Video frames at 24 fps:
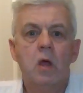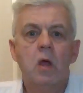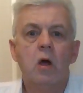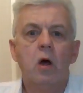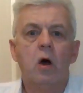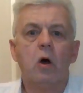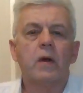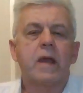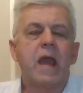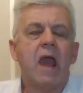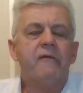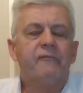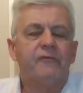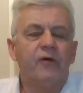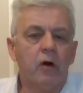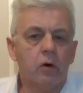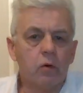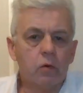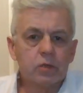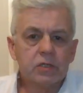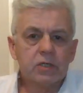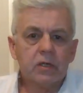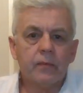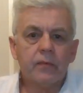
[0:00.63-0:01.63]
Okay,
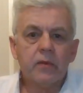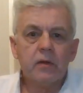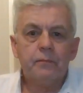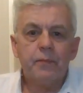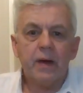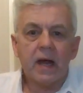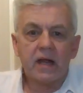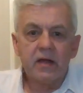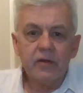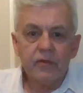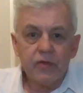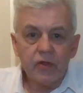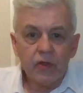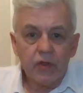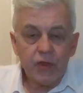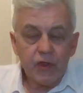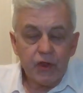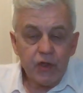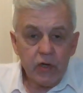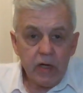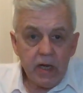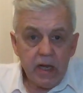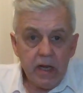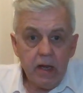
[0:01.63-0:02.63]
folks, on the back of the
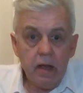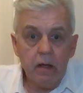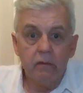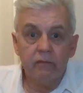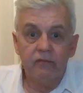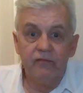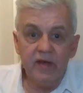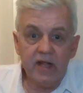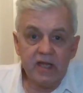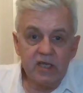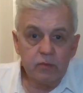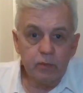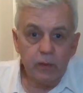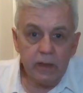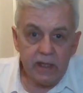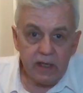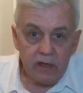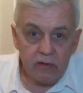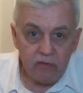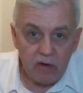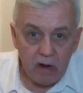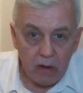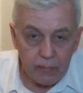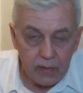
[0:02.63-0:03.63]
three vids we
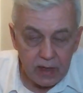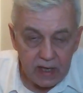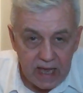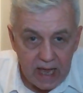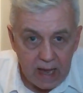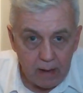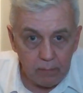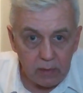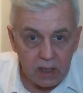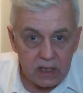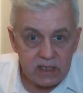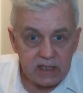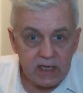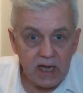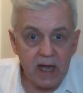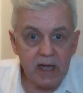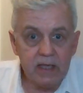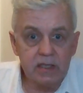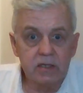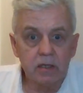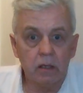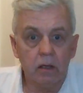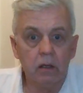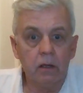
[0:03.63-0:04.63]
did around the game last
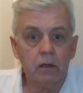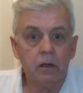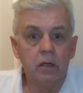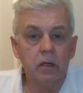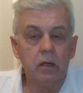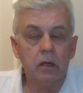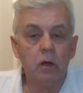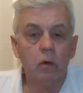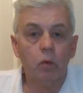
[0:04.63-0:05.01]
night on